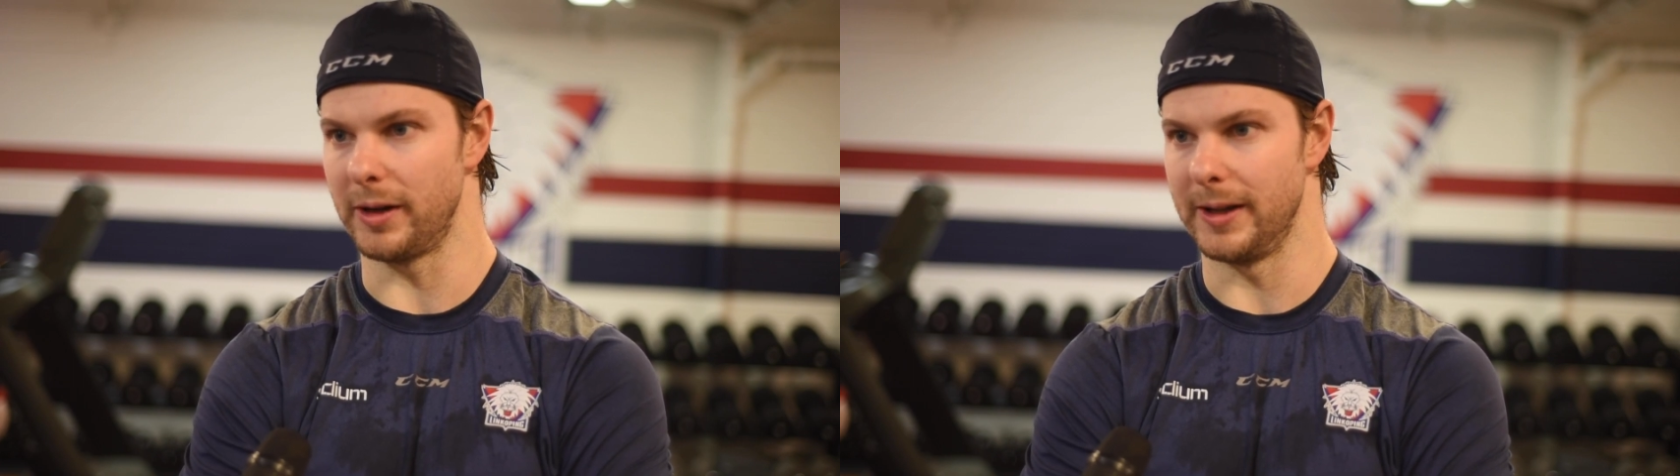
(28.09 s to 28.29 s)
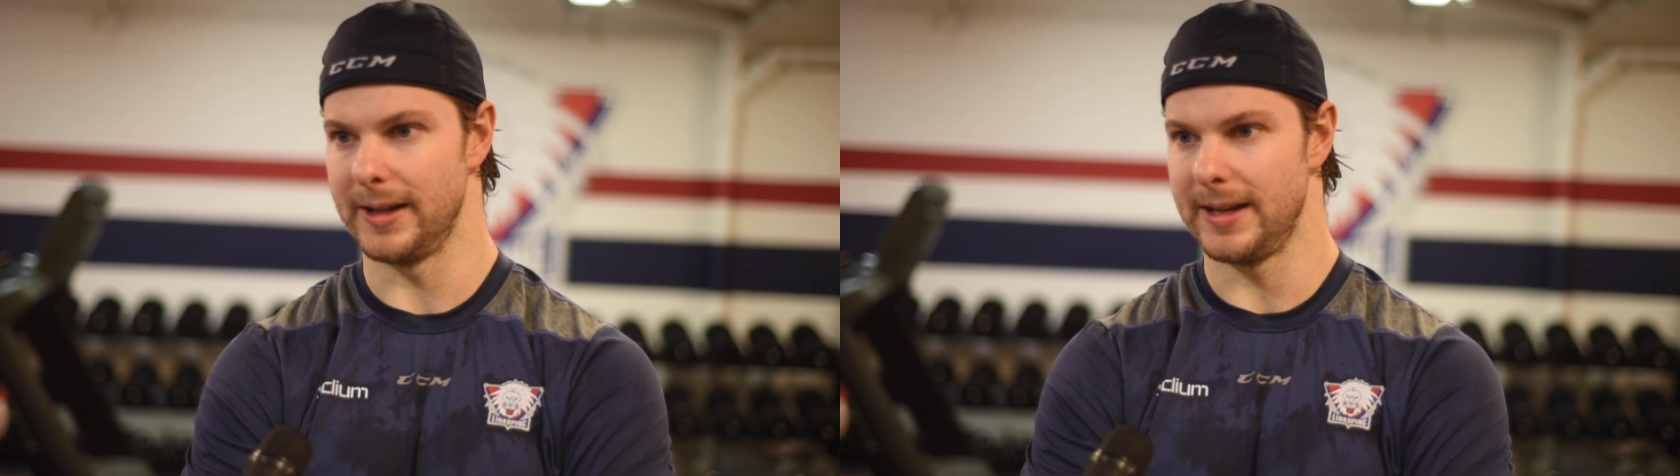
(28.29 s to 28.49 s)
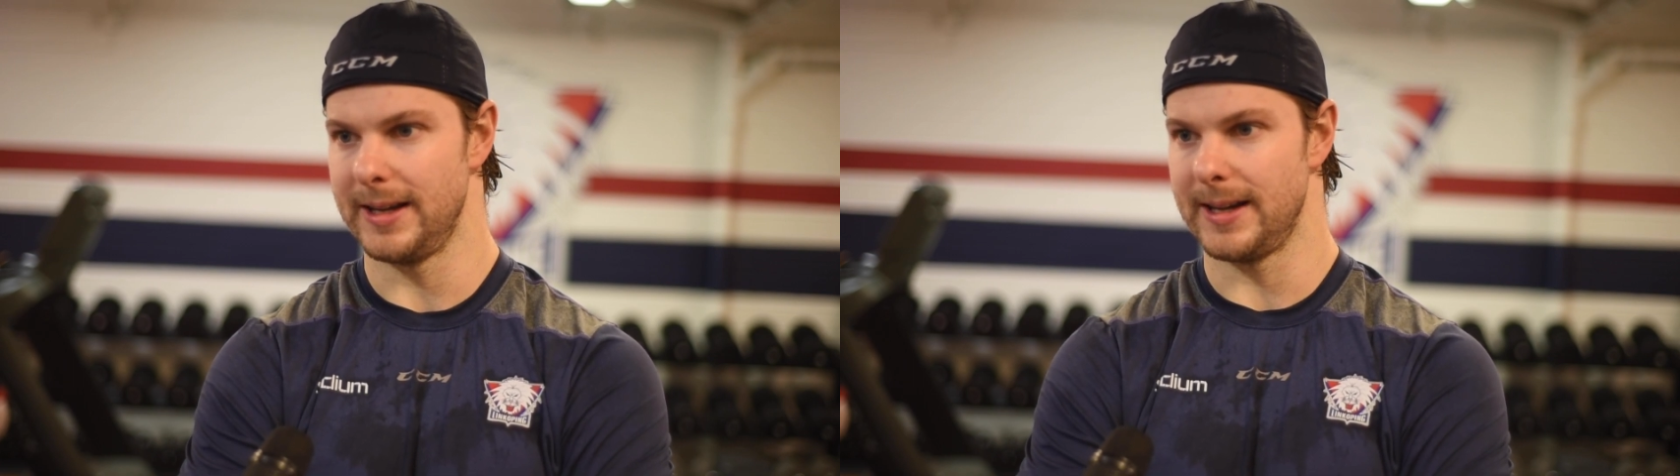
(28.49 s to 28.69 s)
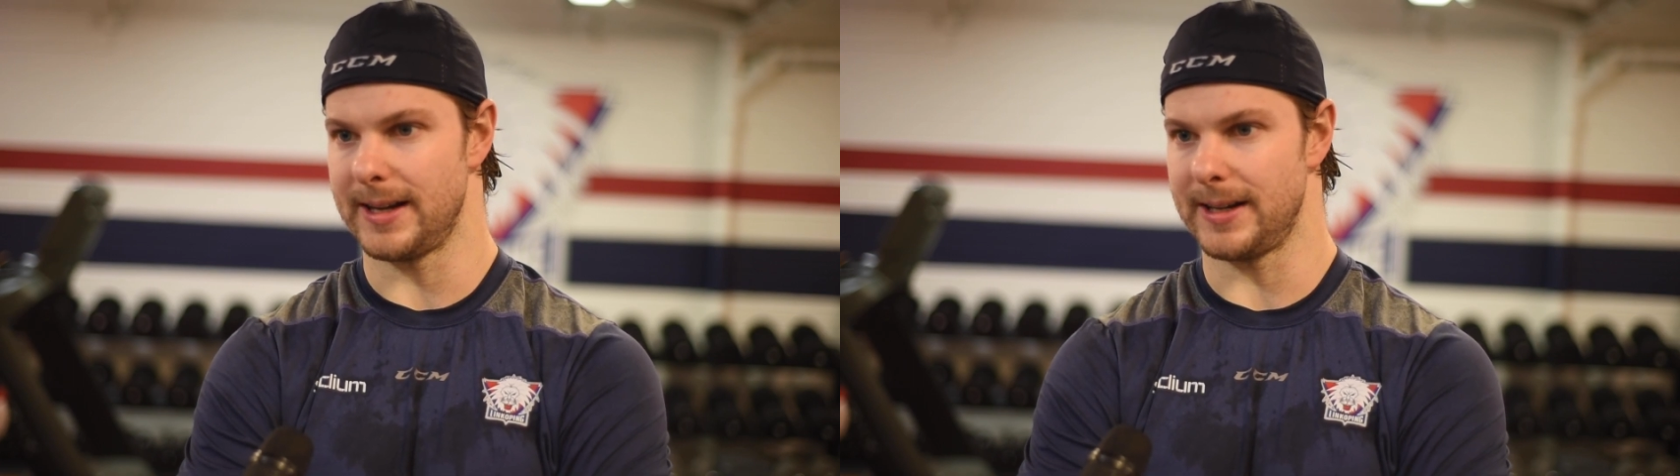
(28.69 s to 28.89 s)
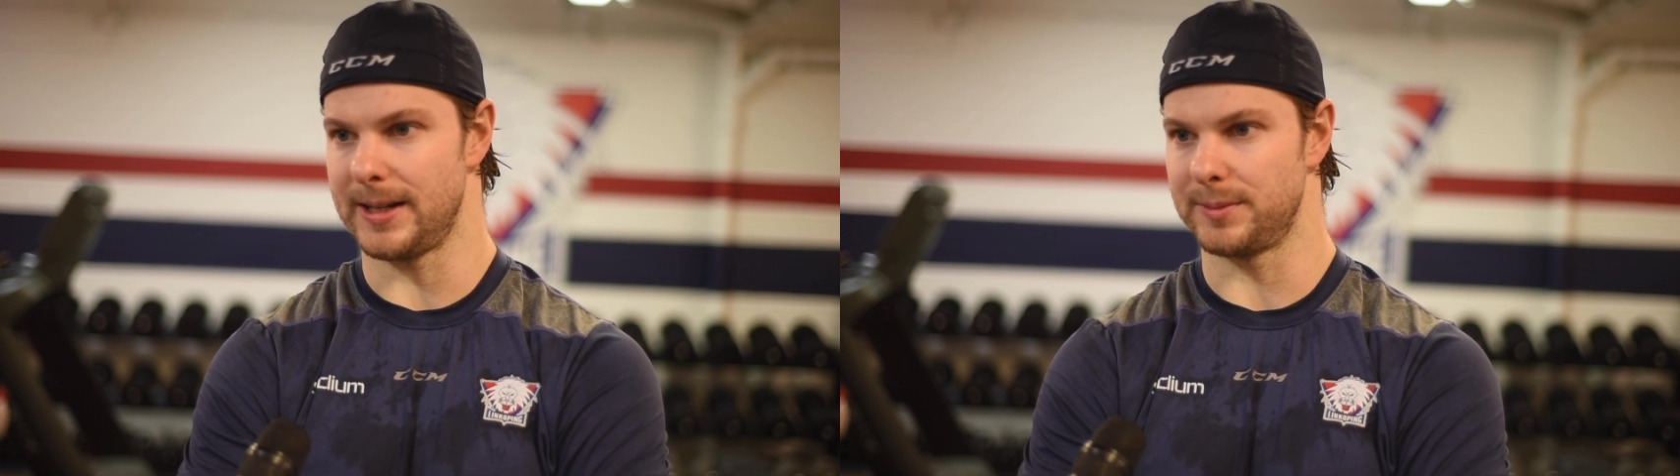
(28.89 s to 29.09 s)

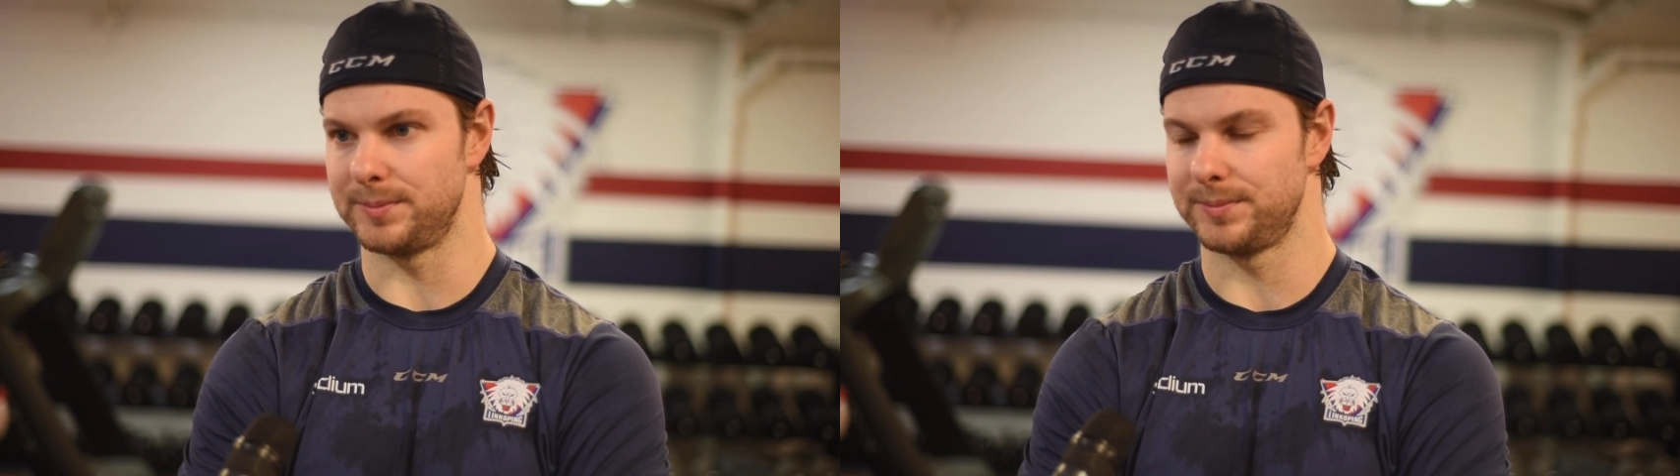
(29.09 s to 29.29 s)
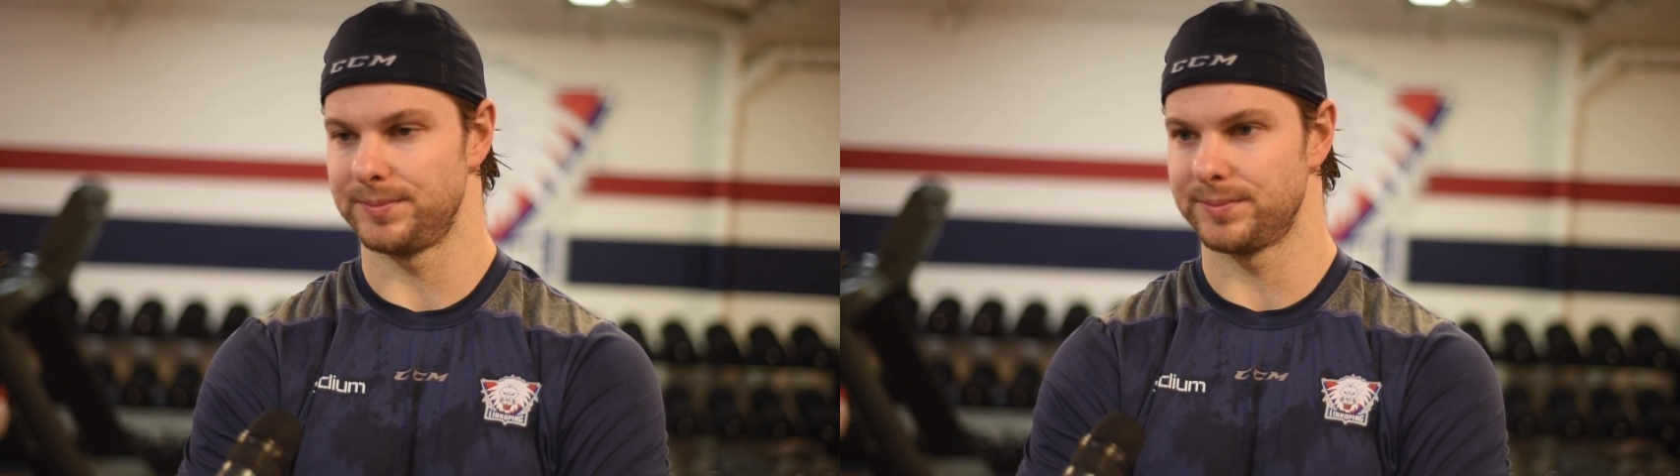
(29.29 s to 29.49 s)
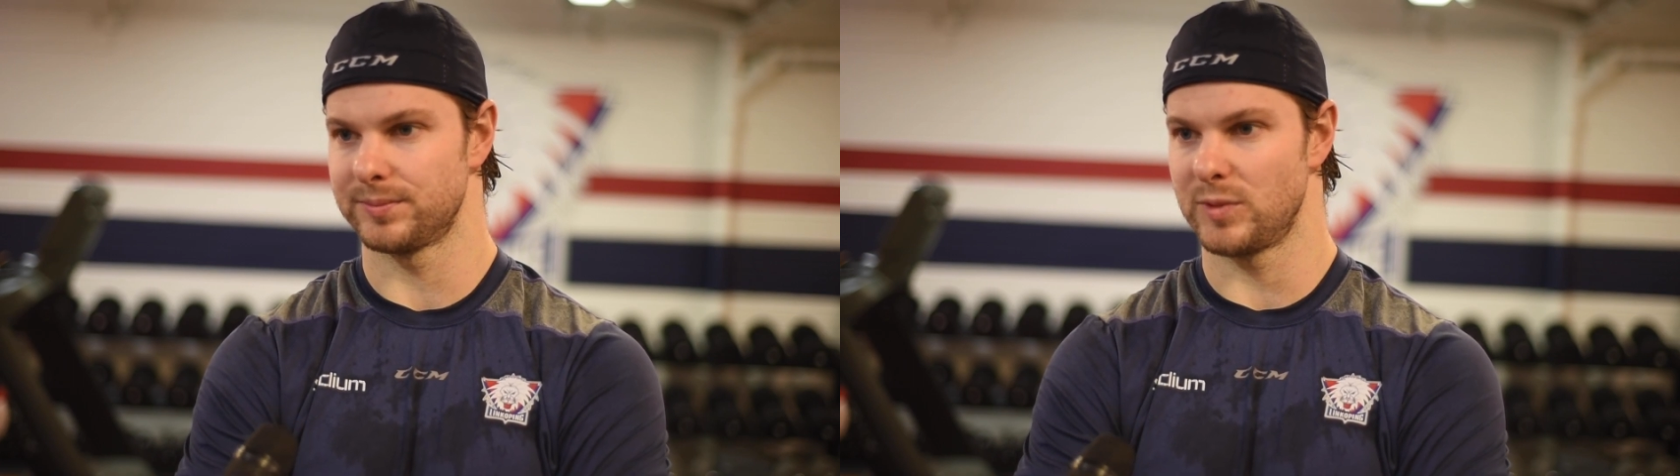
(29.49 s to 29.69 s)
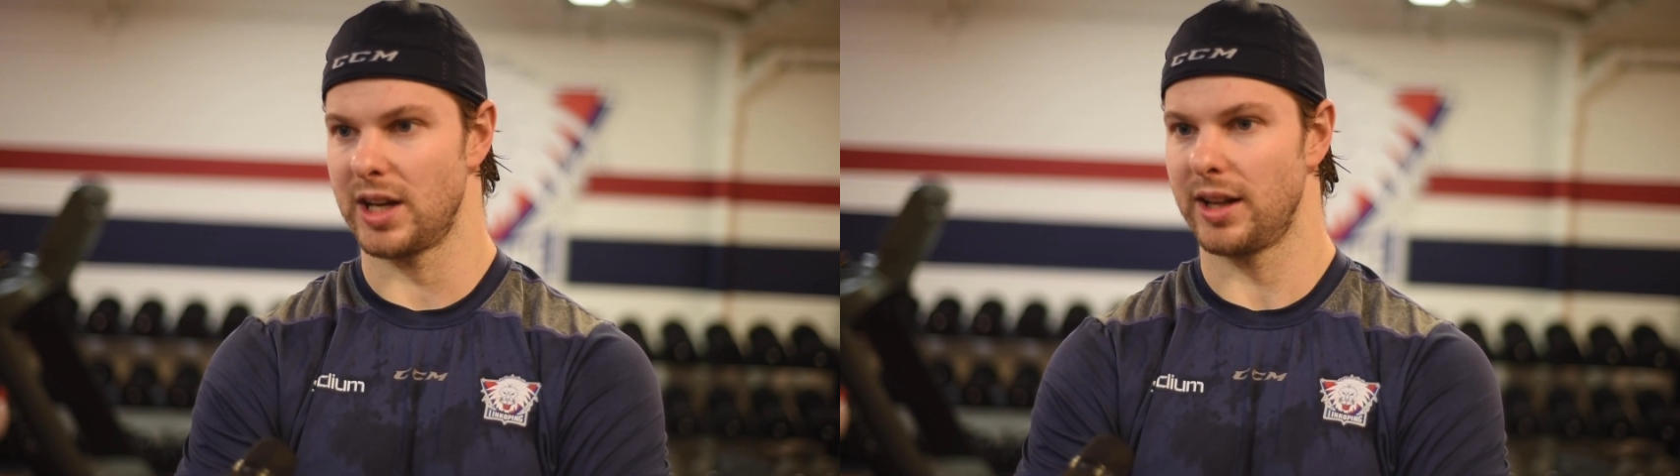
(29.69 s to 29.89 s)
And you